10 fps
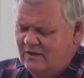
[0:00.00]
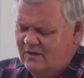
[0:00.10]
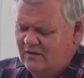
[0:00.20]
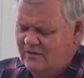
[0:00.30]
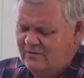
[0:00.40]

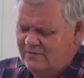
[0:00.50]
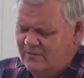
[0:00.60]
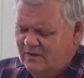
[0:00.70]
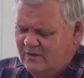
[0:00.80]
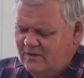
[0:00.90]
Lord,
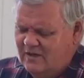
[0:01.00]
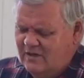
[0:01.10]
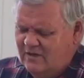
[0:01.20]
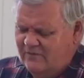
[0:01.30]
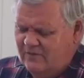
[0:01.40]
thank
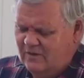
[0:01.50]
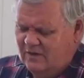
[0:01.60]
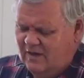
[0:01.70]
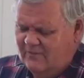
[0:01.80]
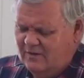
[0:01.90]
you for your
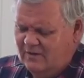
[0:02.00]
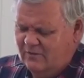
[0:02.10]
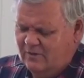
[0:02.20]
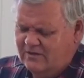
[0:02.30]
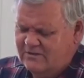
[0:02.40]
opening the
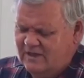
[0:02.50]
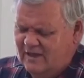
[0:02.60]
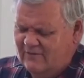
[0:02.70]
word today.